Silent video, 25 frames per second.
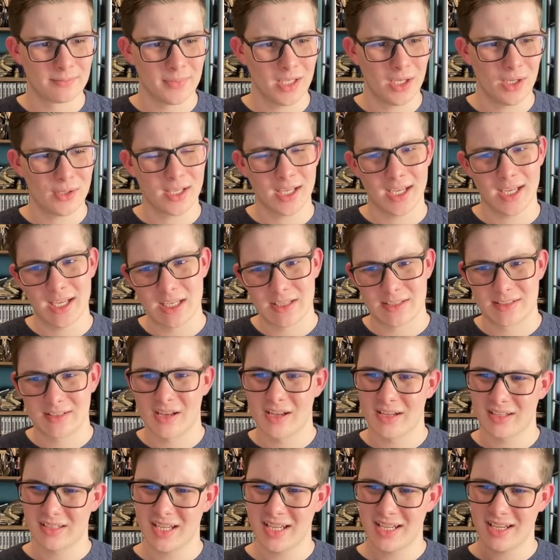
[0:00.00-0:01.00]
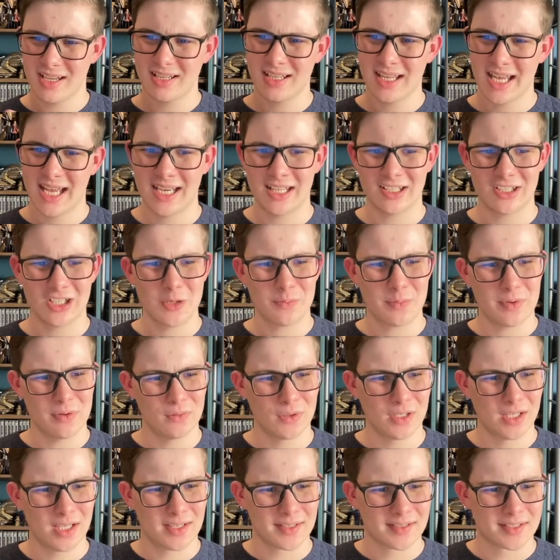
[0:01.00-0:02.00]
Okay, so again, it could be
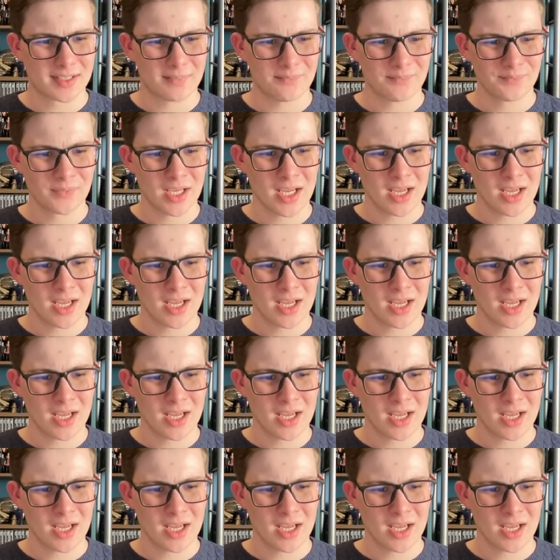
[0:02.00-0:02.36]
worse.